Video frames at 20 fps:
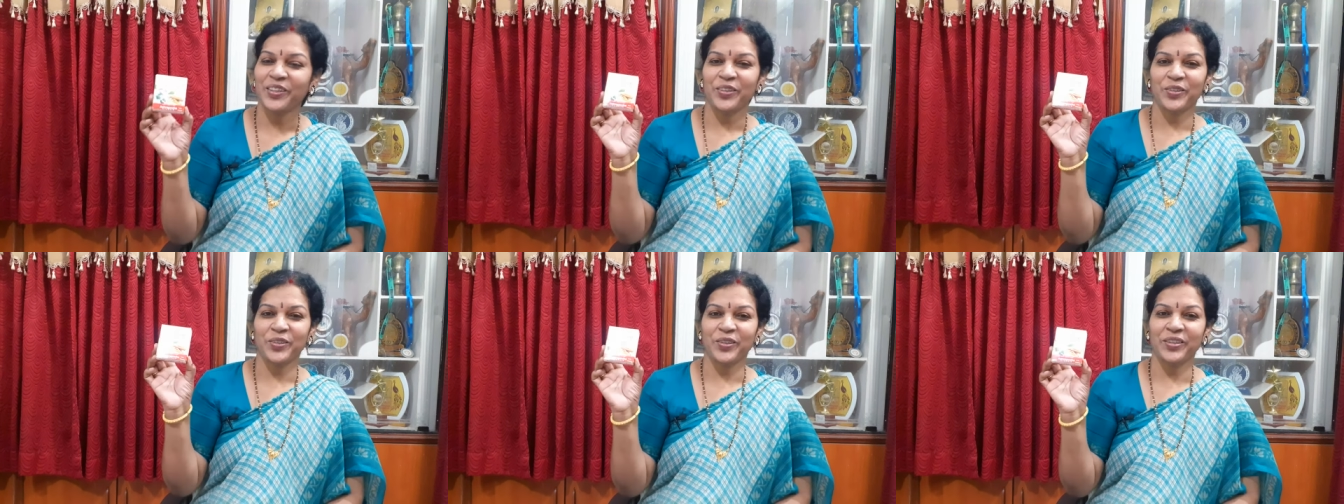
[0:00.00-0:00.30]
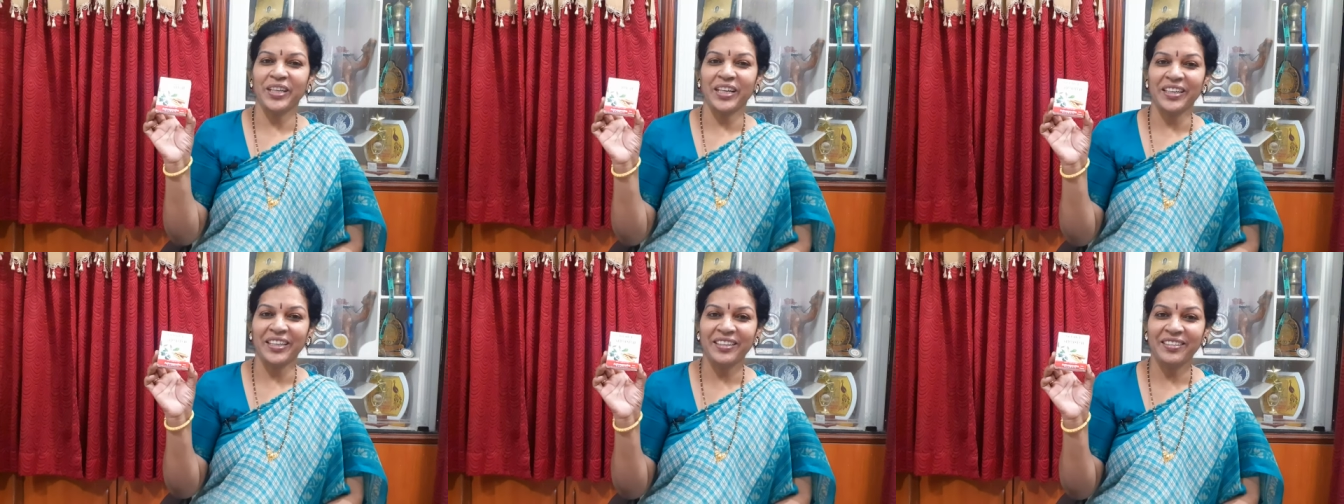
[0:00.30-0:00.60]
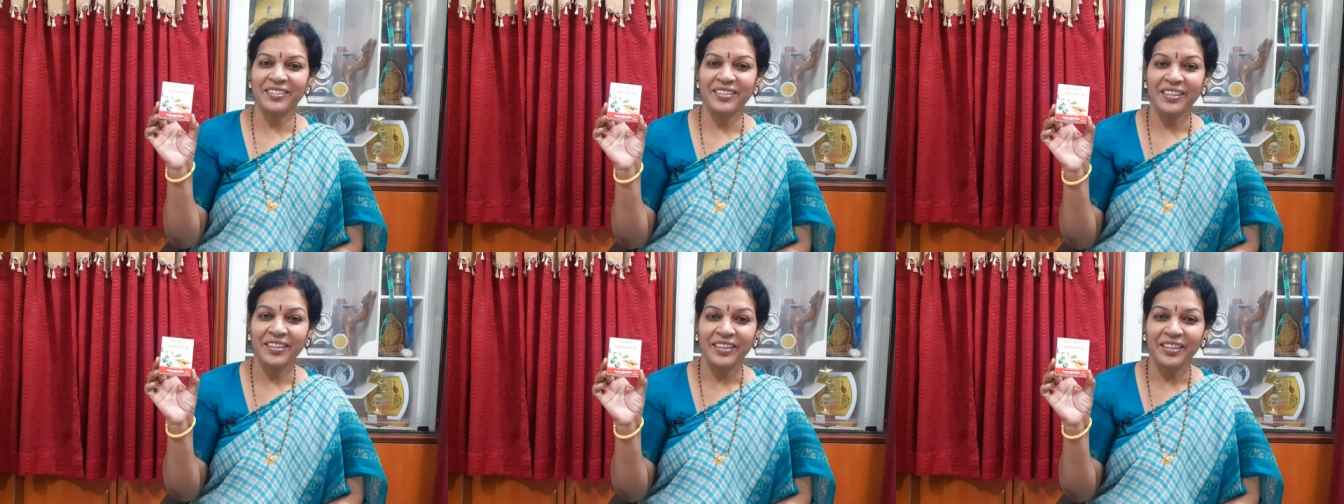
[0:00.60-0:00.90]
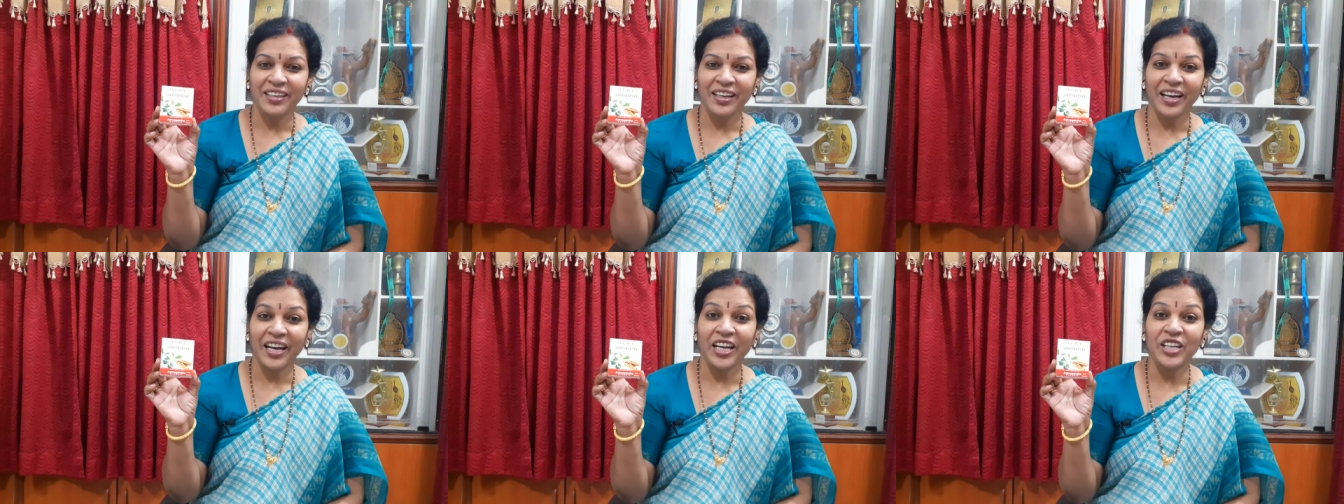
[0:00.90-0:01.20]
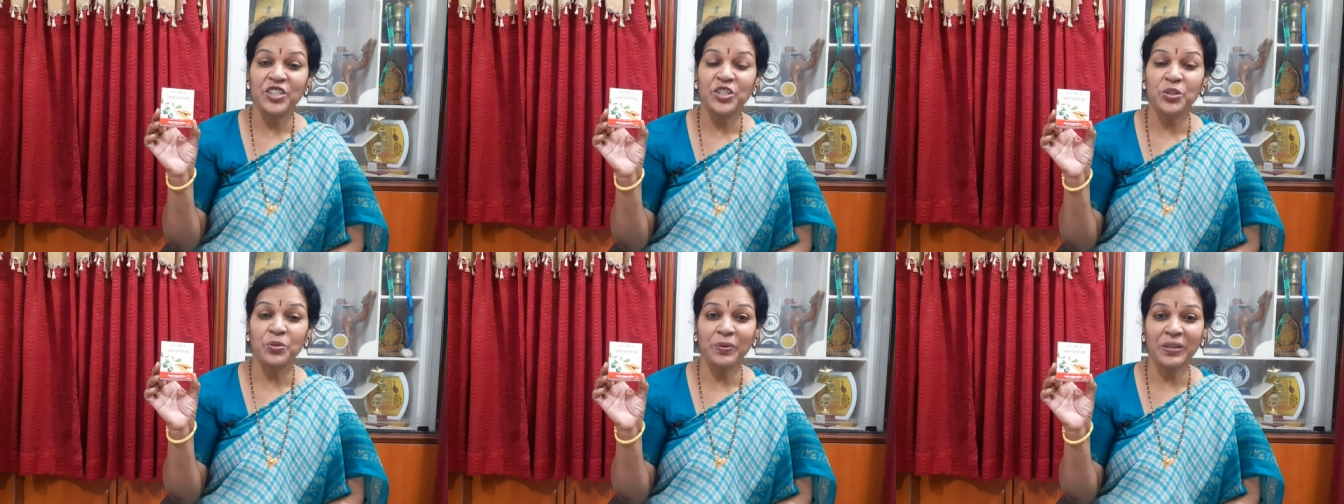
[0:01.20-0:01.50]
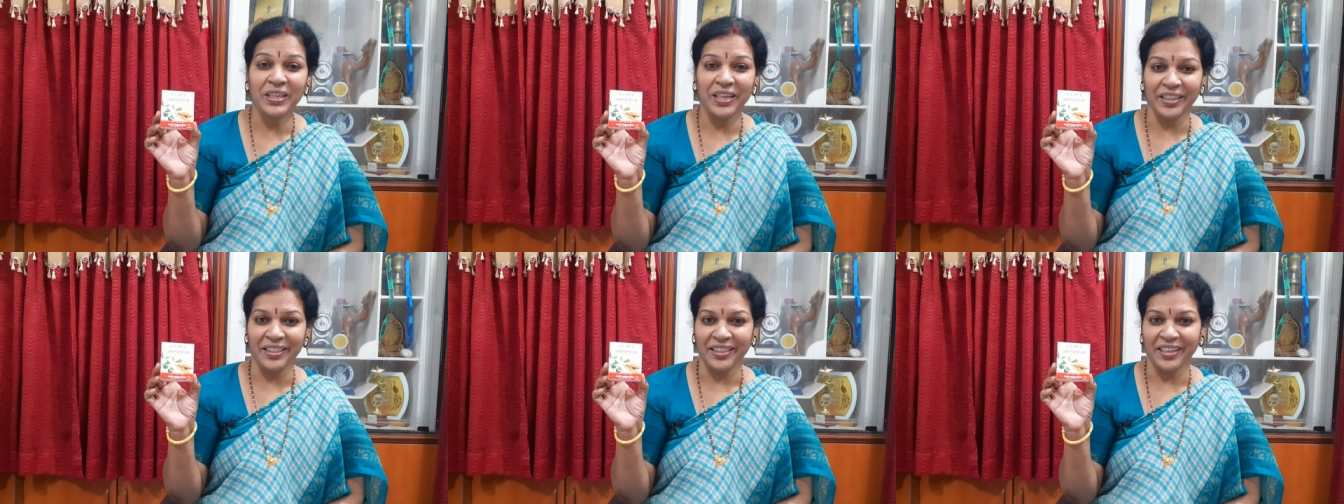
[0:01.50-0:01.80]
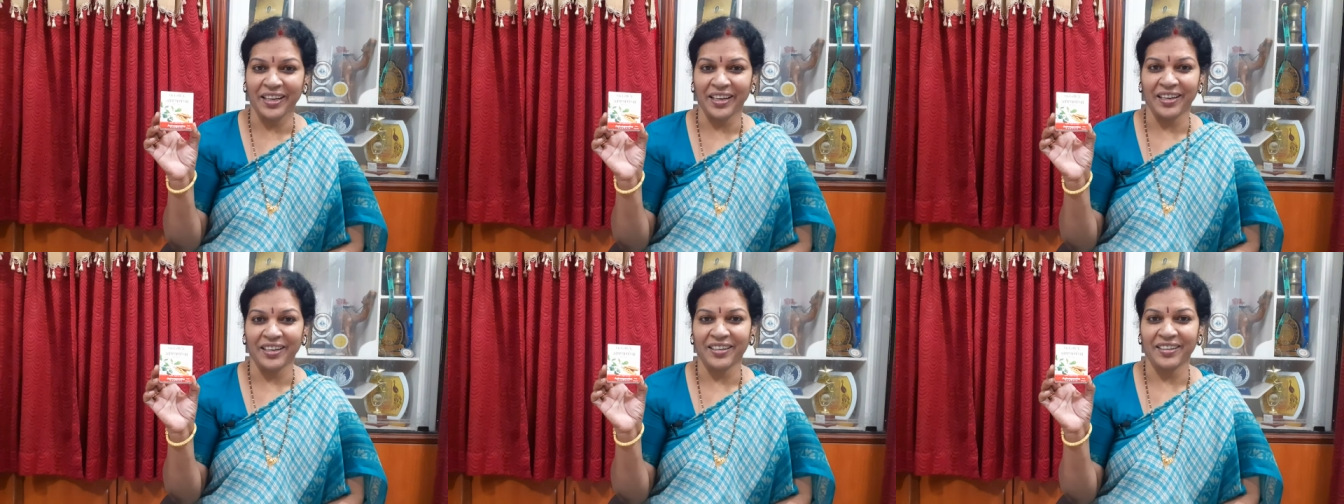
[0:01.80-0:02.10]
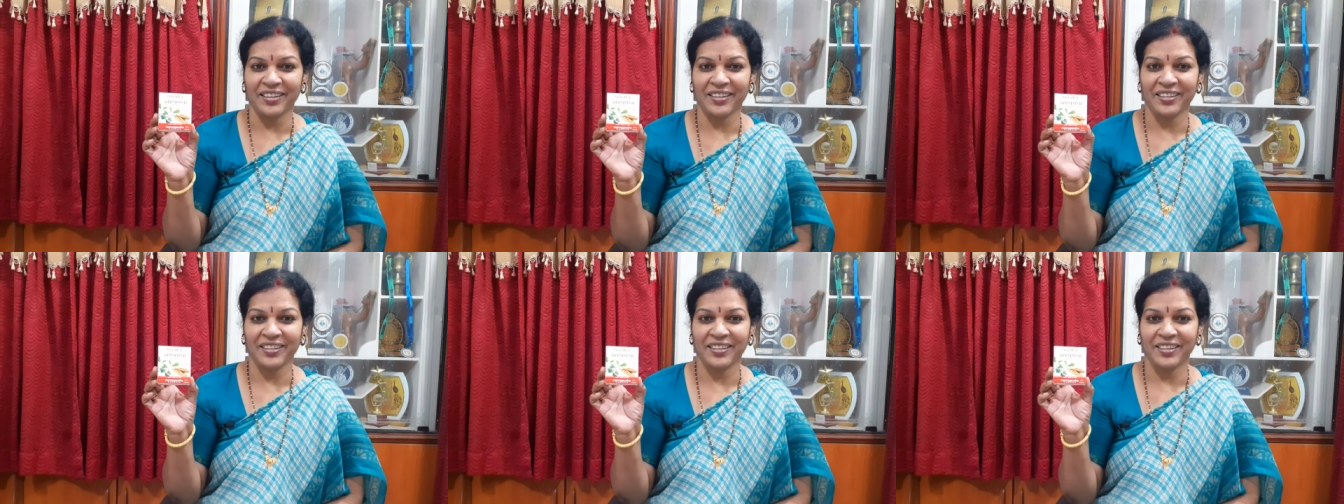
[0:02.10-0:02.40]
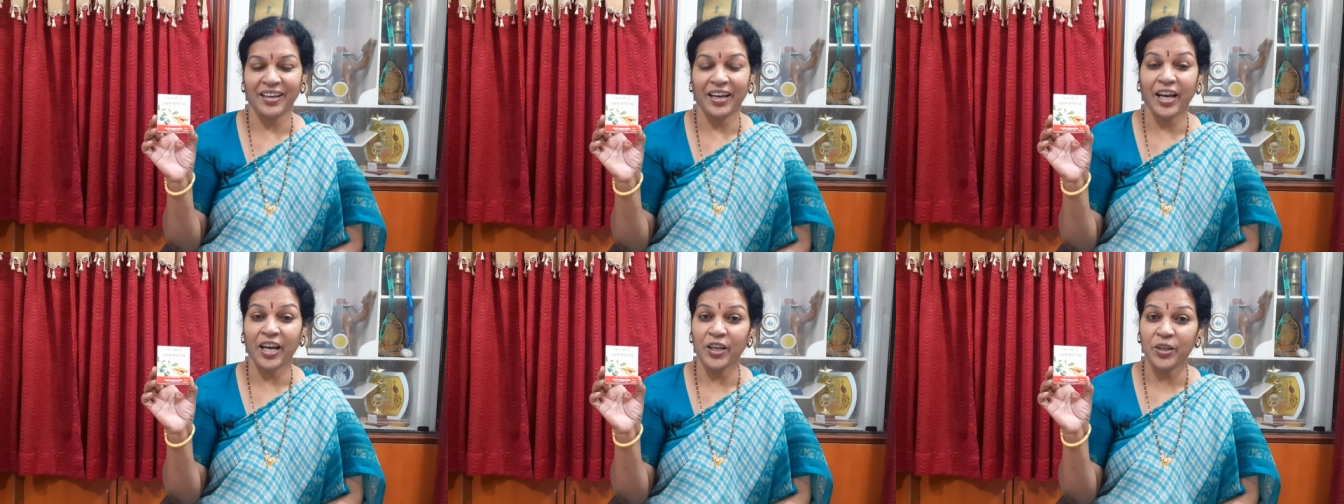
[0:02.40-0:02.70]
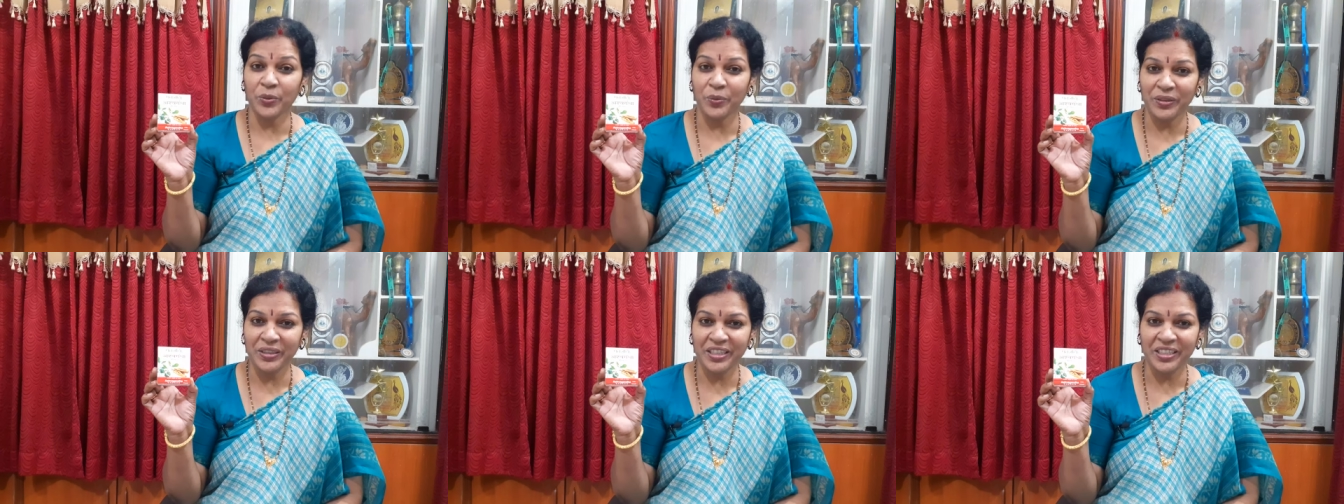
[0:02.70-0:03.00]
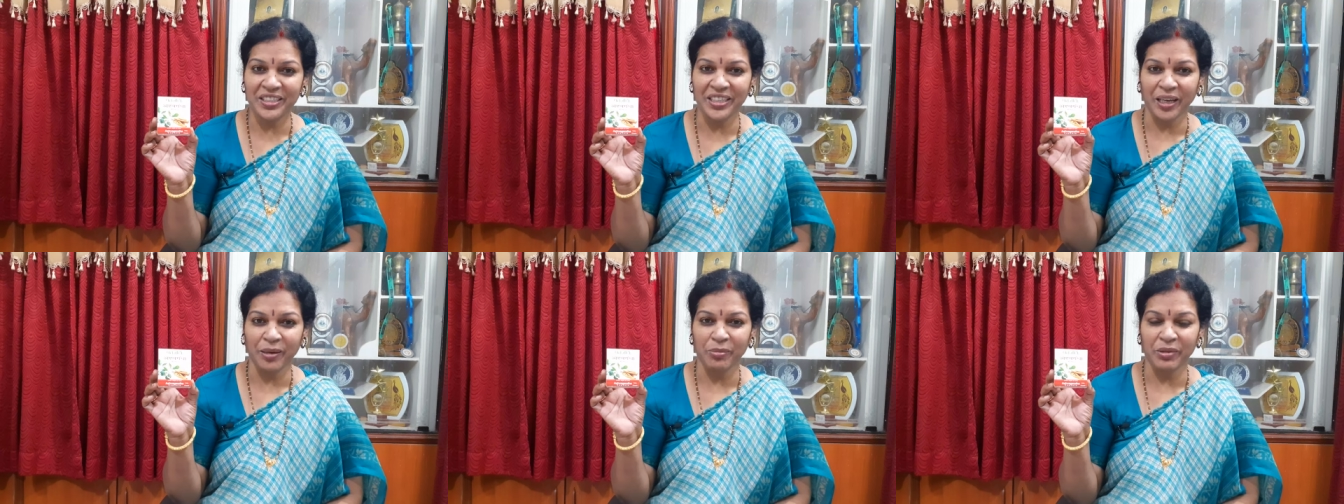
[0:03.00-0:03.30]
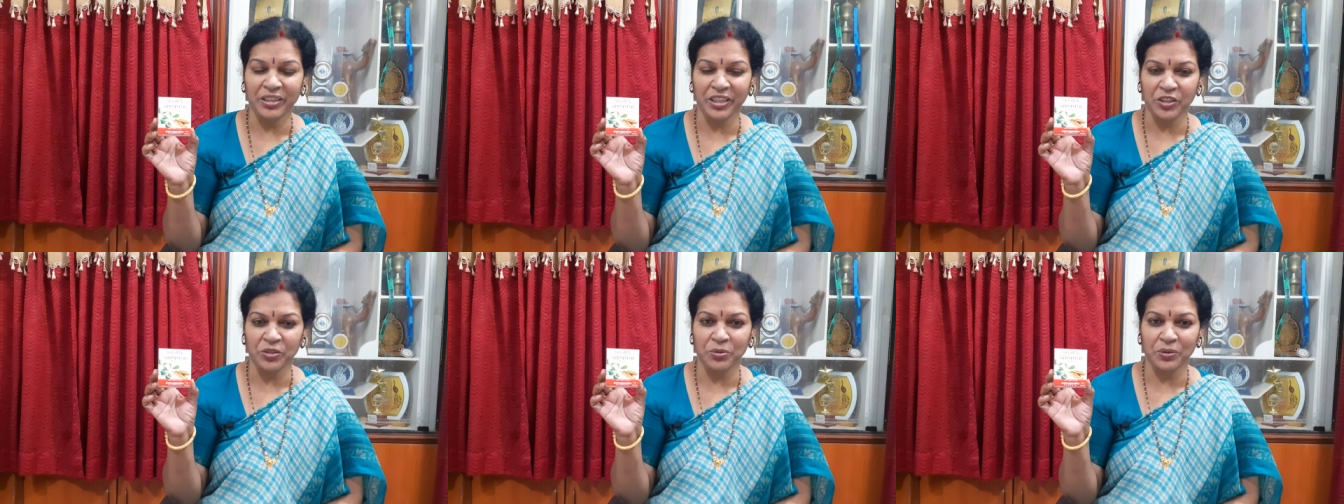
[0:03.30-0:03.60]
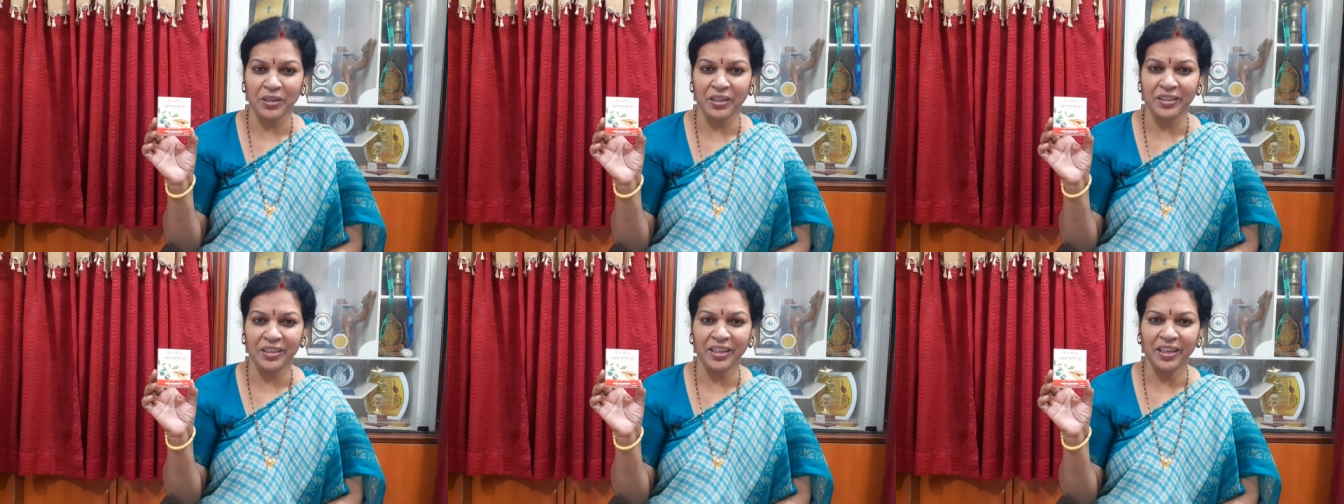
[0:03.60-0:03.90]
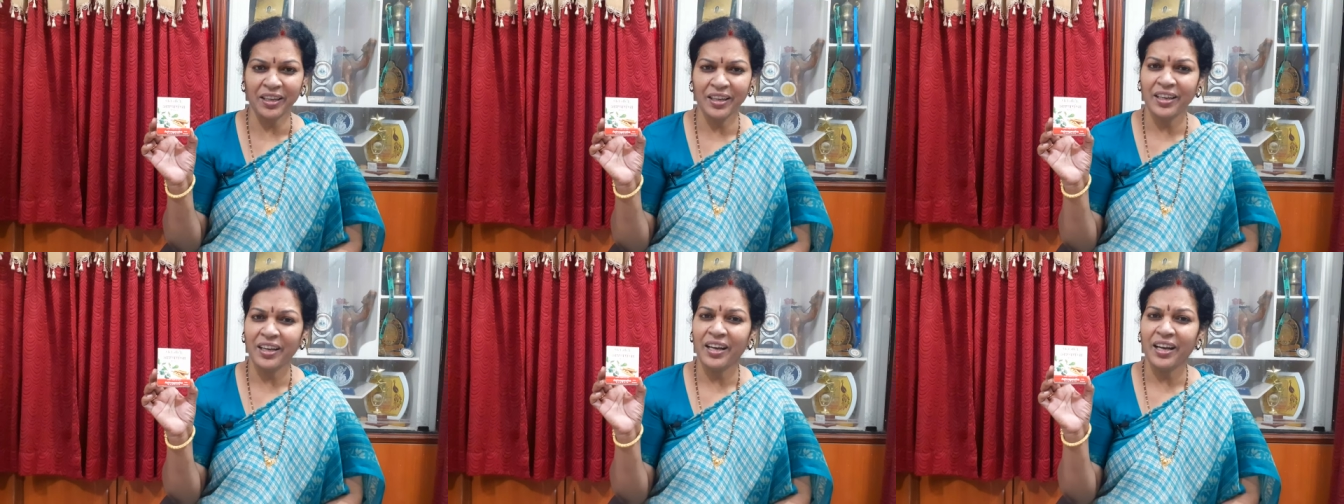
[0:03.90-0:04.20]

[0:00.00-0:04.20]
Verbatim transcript: So that is Ashwagandha, Ayurvedic tablet Ashwagandha.